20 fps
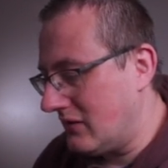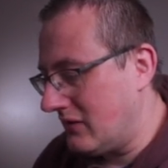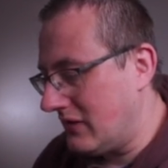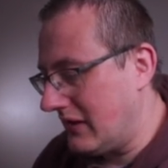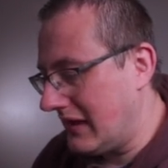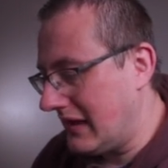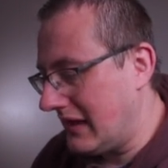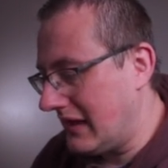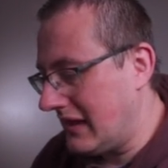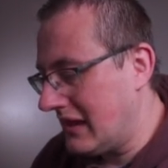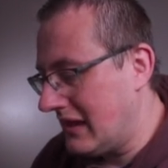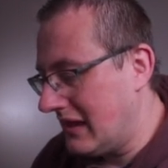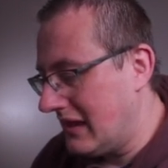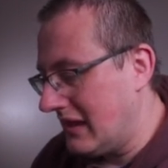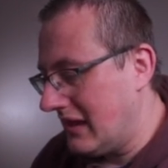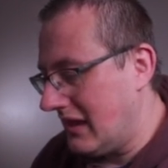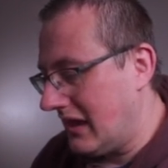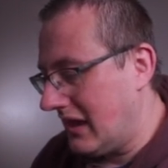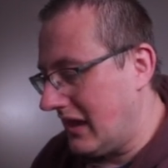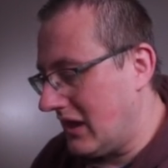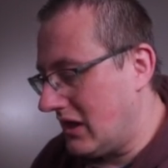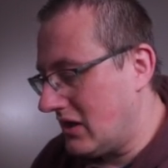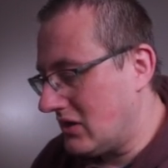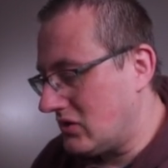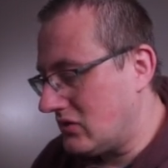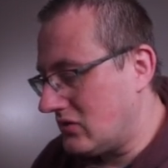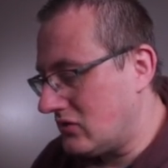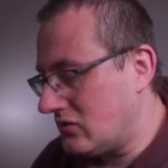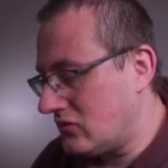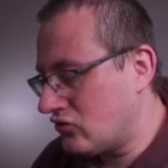the Uh,
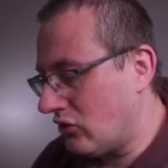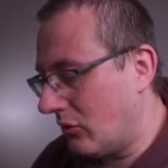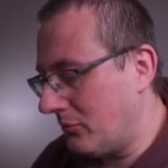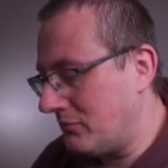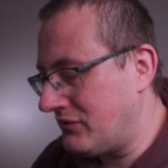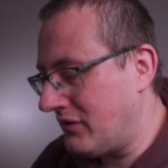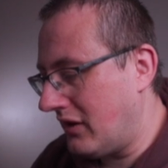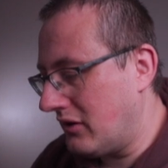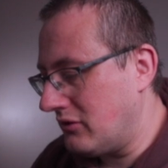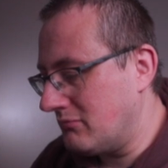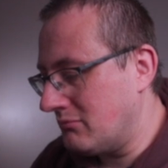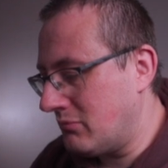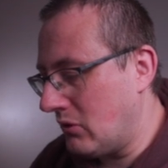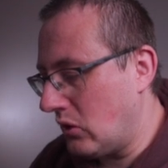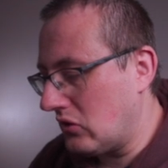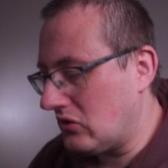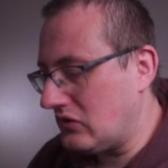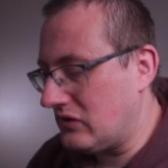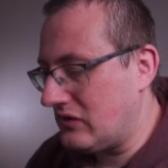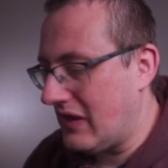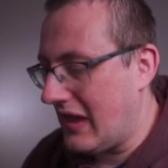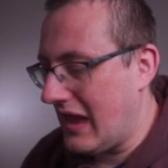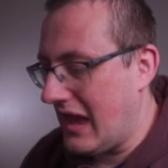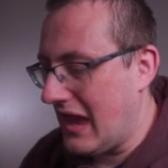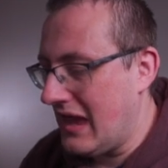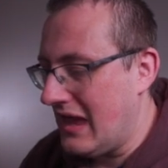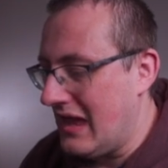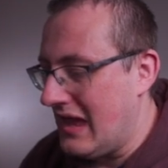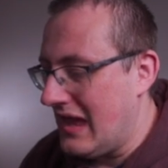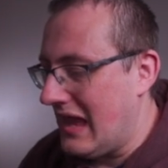drop zone box
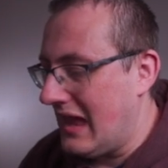there.